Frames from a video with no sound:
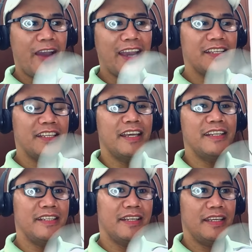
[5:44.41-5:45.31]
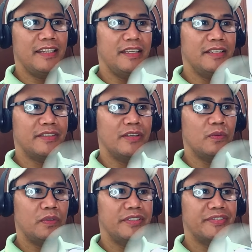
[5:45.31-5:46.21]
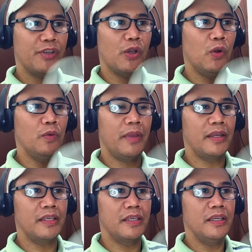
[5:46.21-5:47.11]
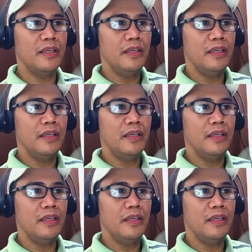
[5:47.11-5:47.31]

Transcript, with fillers: back in the 1990s, there were so many